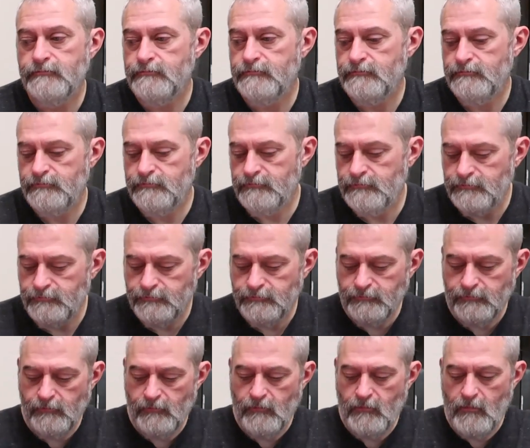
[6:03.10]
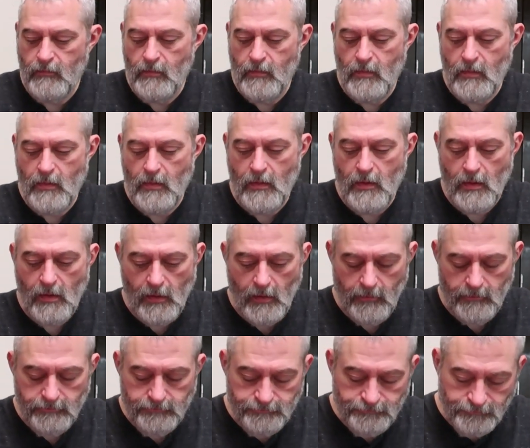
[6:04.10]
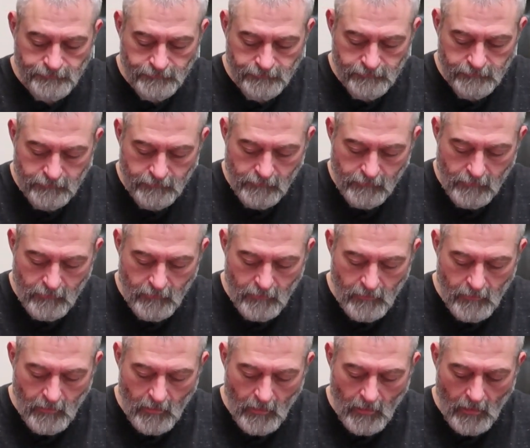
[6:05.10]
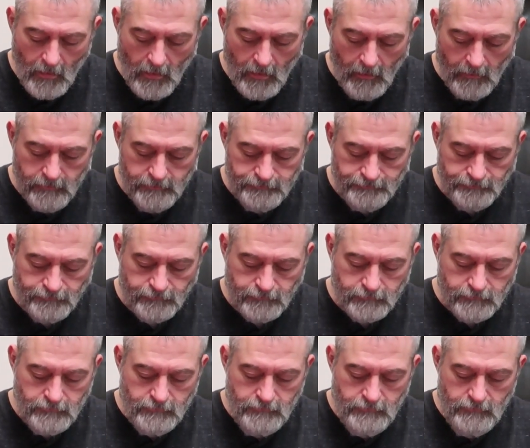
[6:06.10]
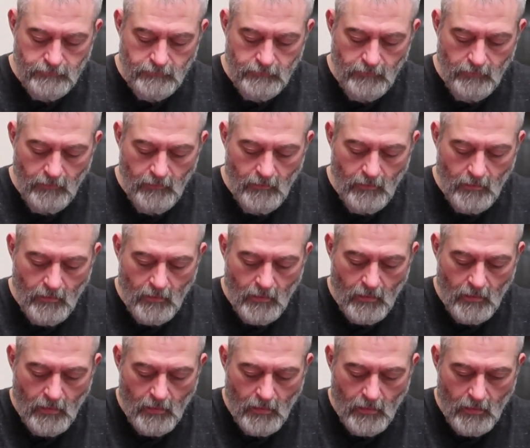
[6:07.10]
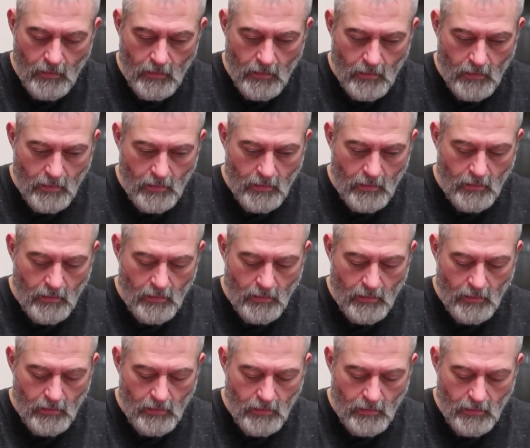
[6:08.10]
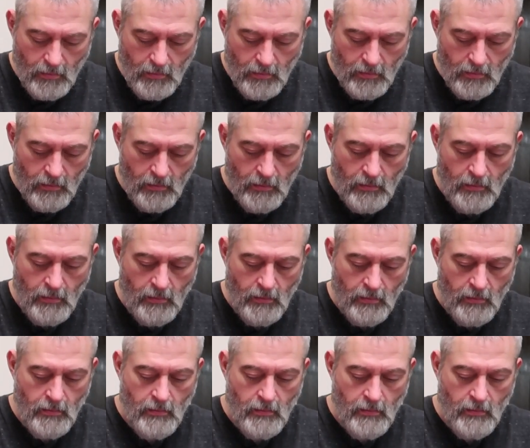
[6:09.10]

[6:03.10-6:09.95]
[no speech]